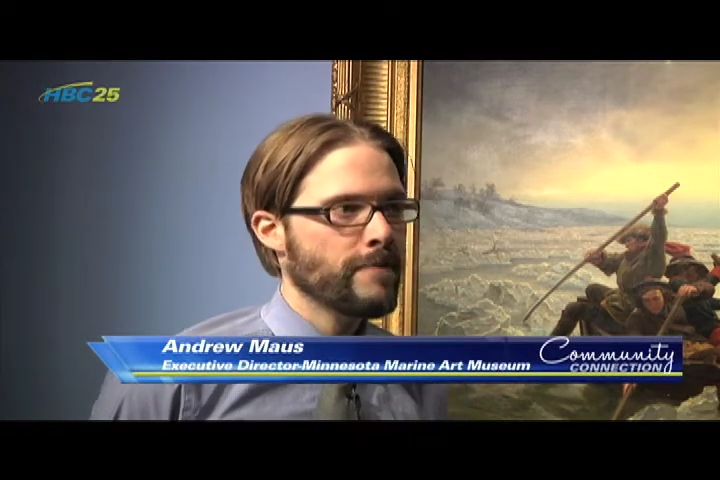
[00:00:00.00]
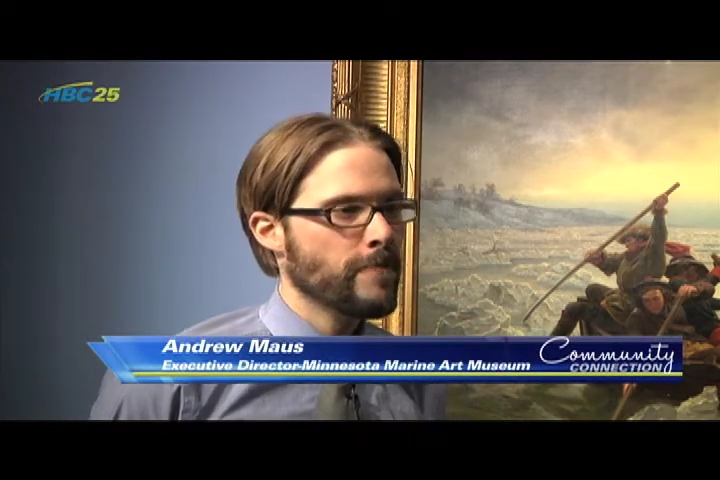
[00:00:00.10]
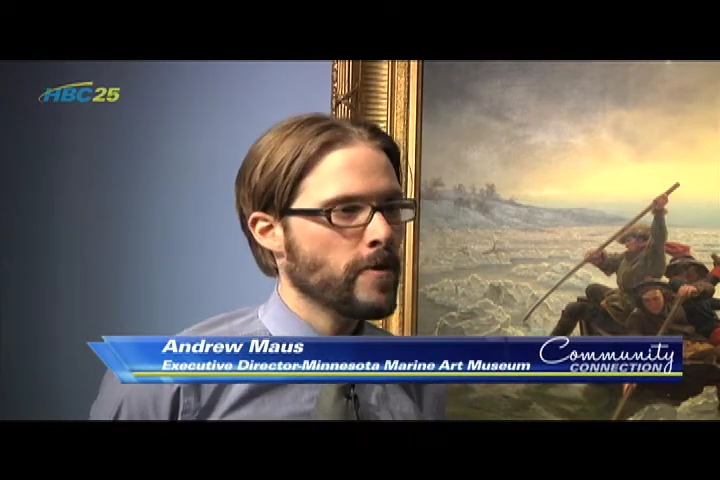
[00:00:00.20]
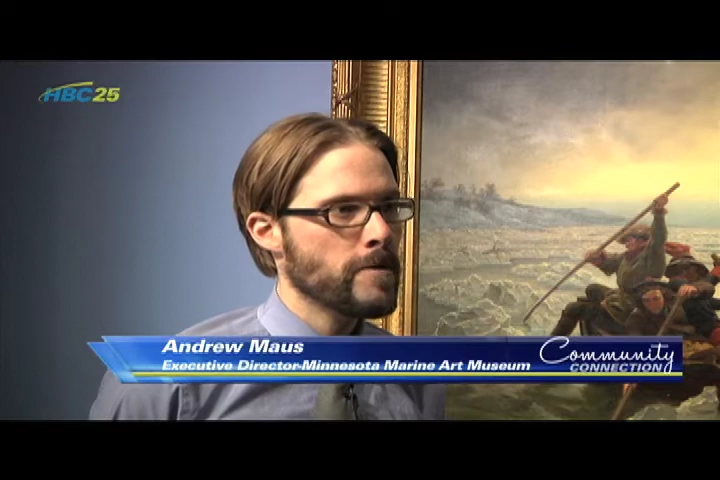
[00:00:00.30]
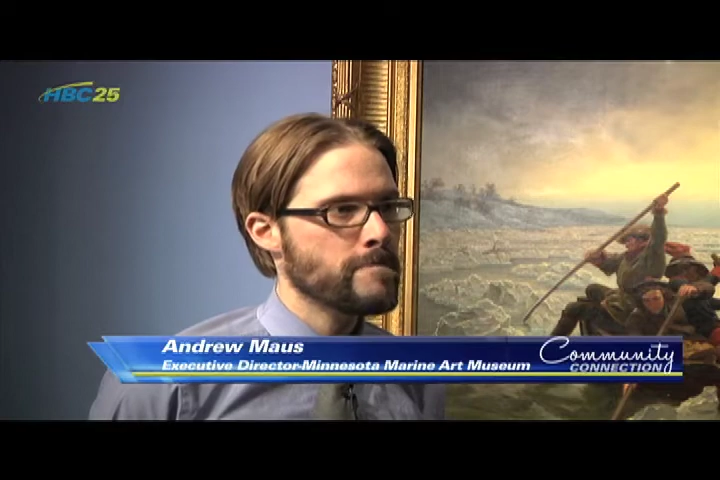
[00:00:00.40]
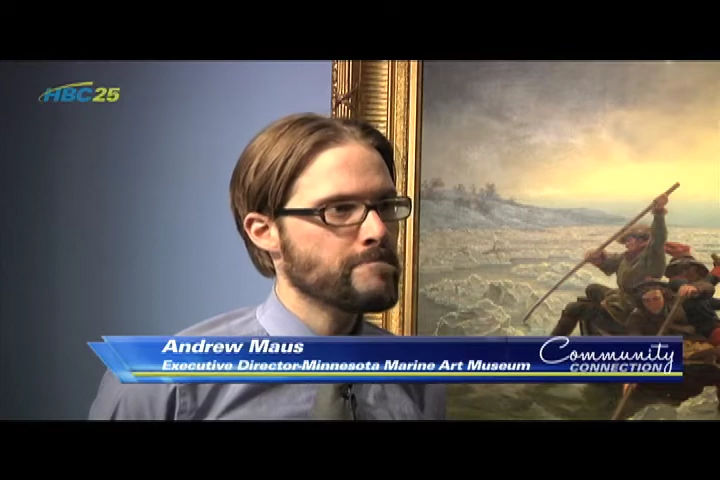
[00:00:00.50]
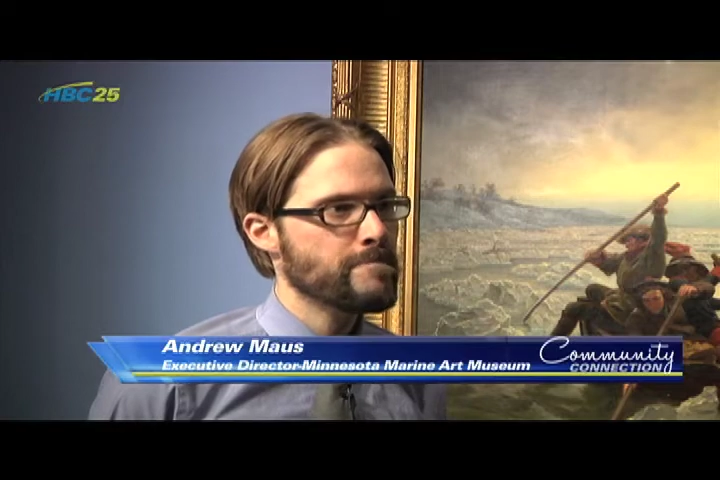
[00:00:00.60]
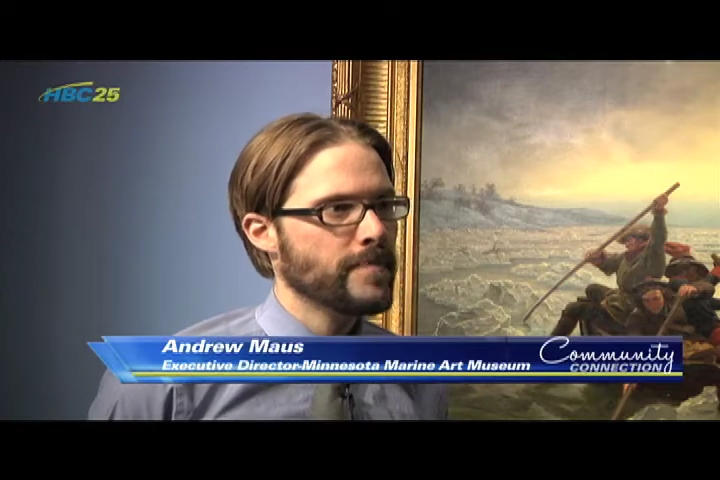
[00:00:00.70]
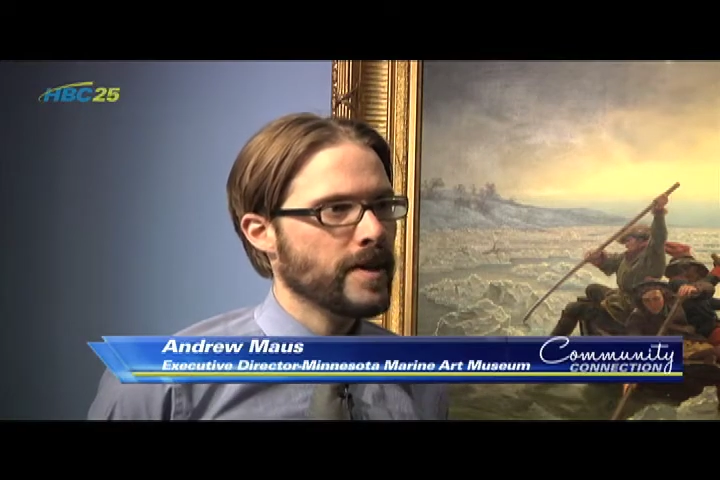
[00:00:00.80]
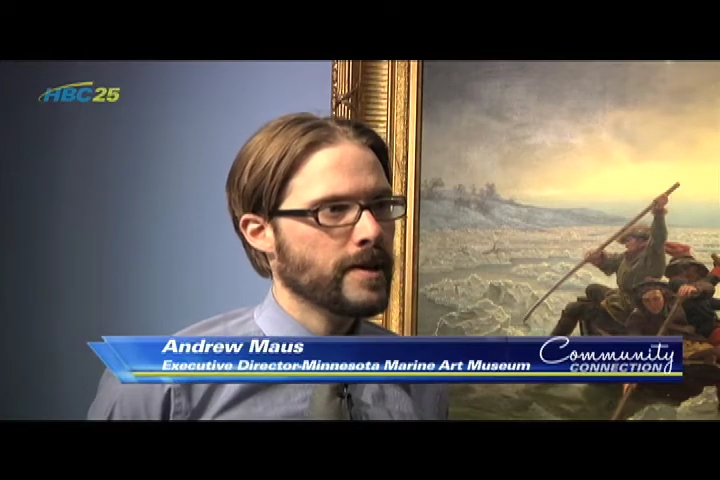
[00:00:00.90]

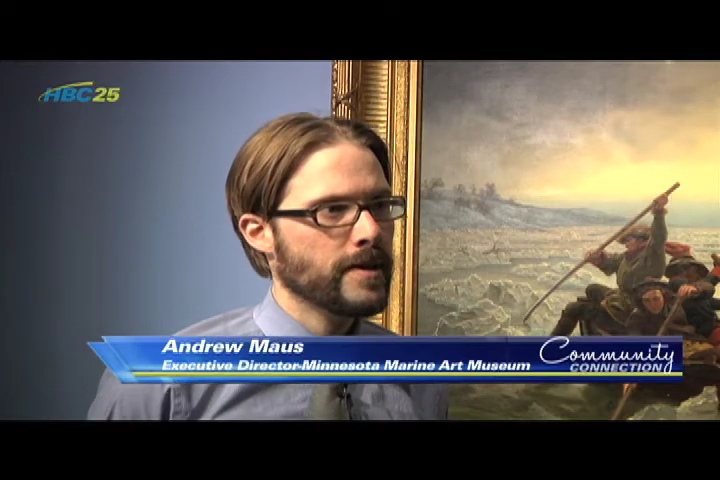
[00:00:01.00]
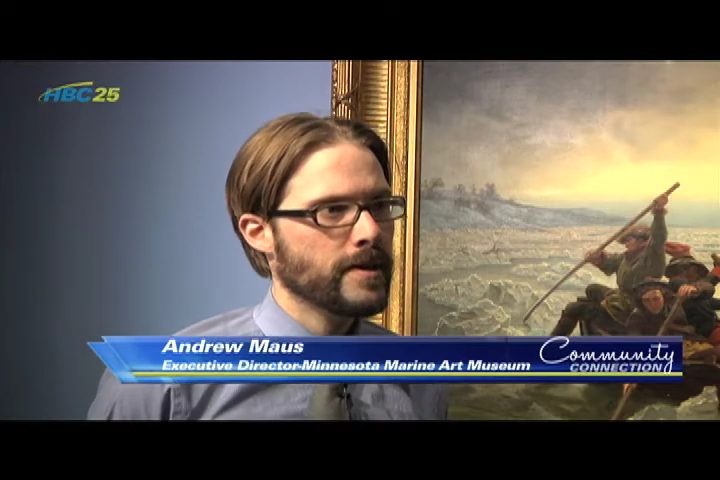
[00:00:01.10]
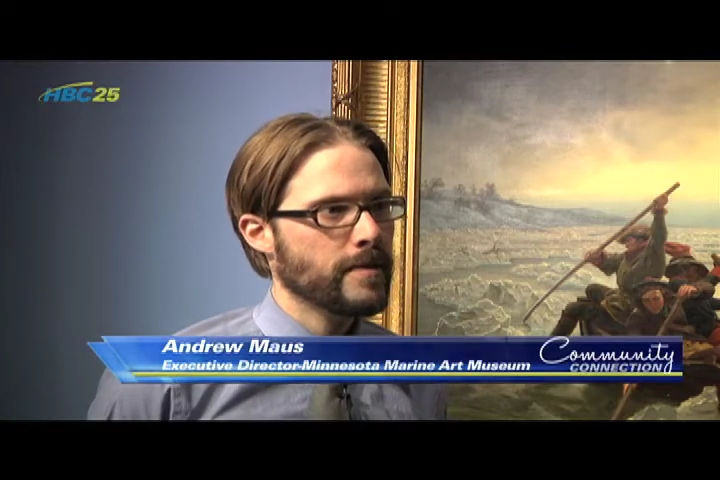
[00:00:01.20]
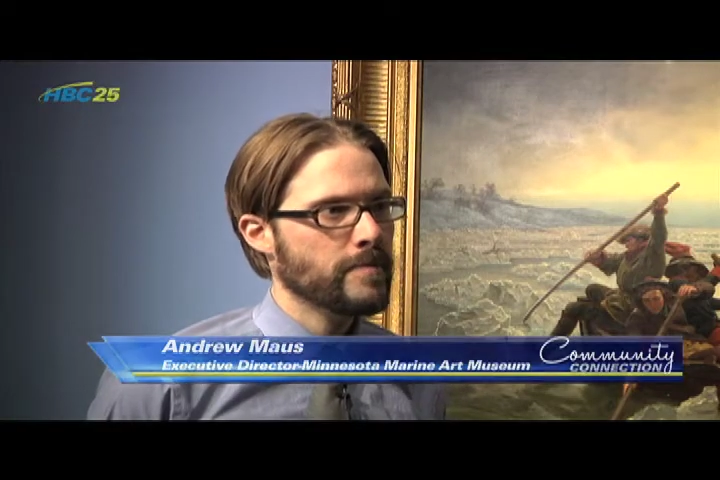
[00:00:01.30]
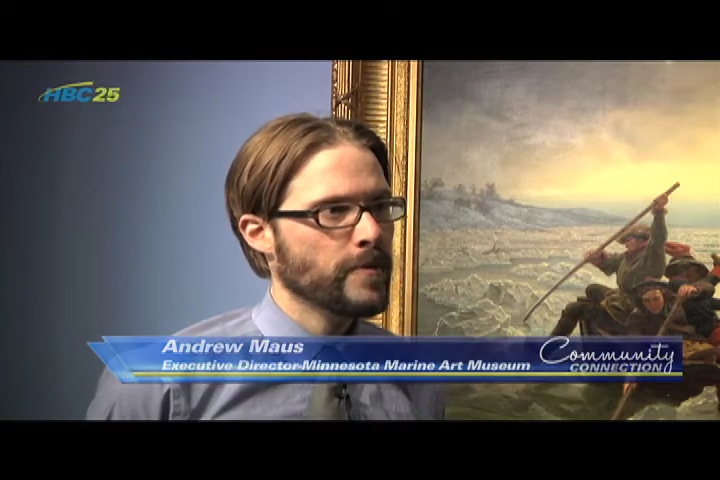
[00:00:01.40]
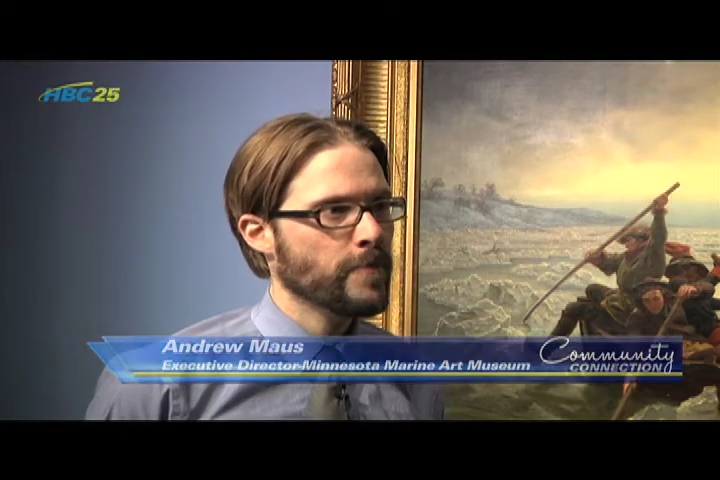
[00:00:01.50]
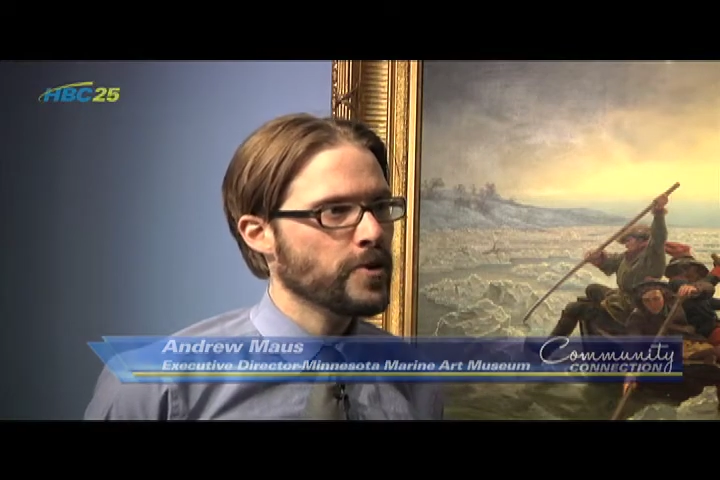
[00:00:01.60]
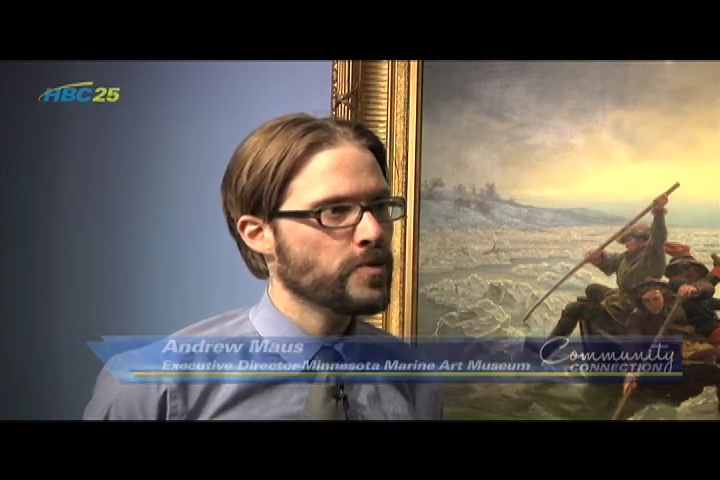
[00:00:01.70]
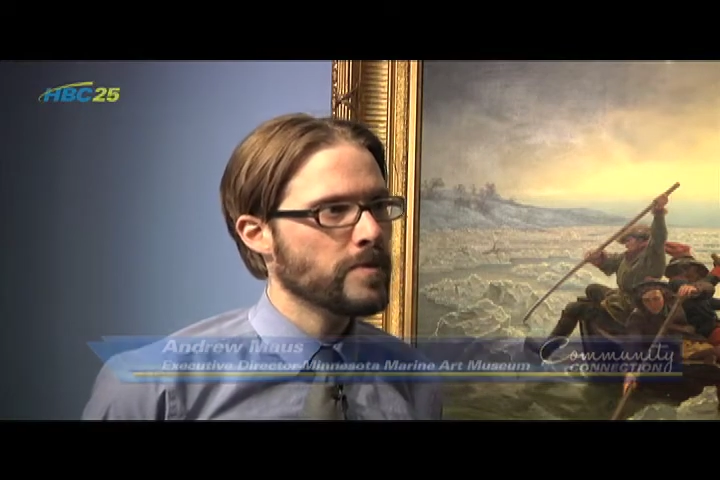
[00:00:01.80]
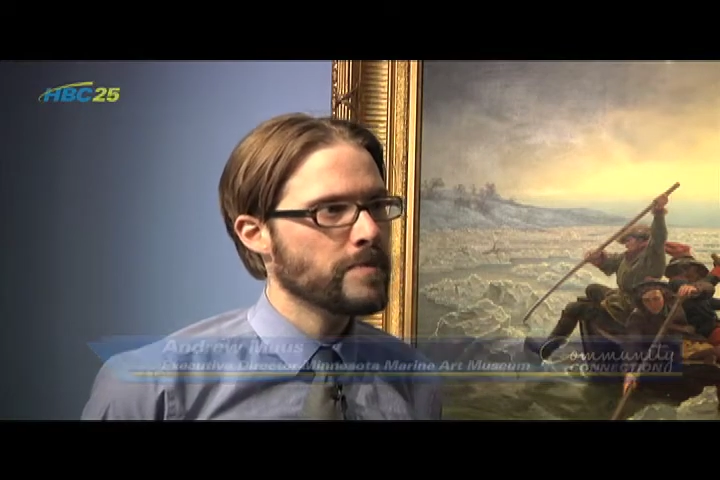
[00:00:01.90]
from the first one